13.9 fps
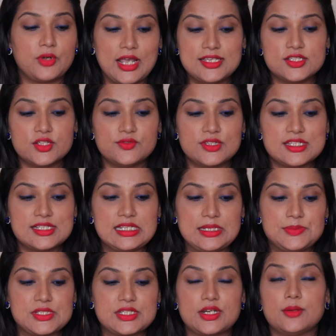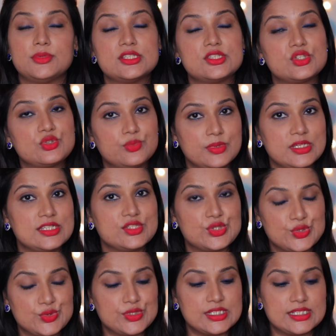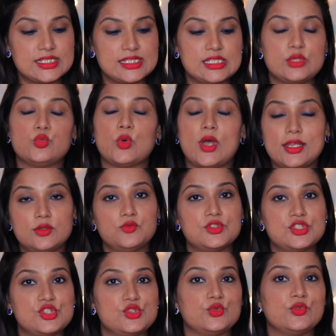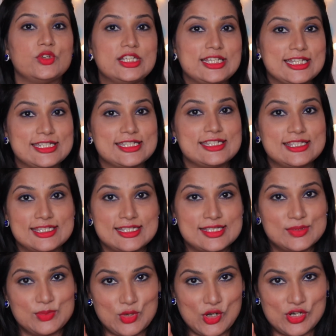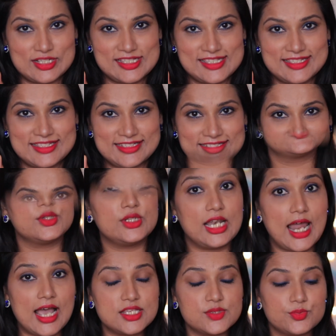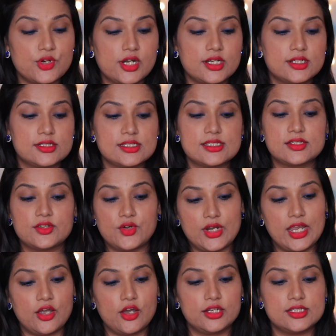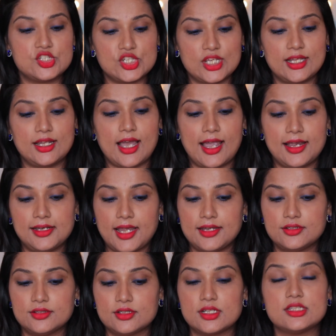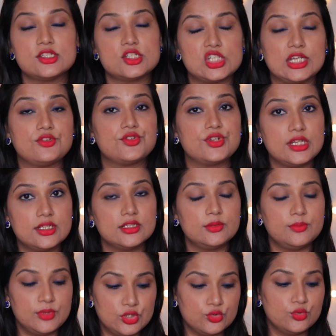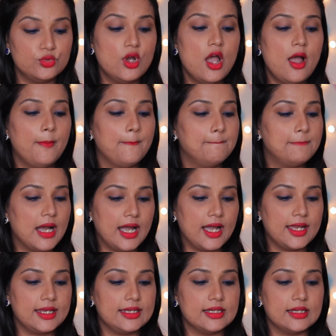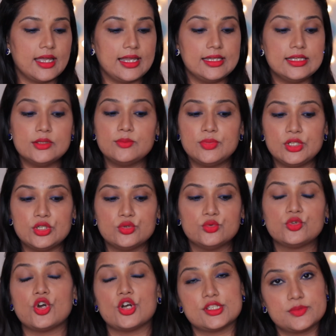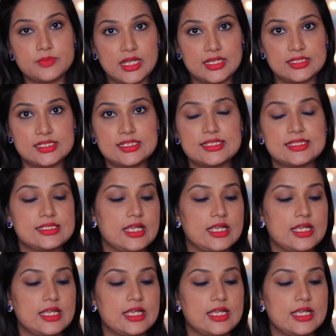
Price of this lip scrub is ₹261 which you will get in this box. Okay, so the last product is crayon gel eyeliner in the shade Regal Blue by Ellen Blue Cosmetics.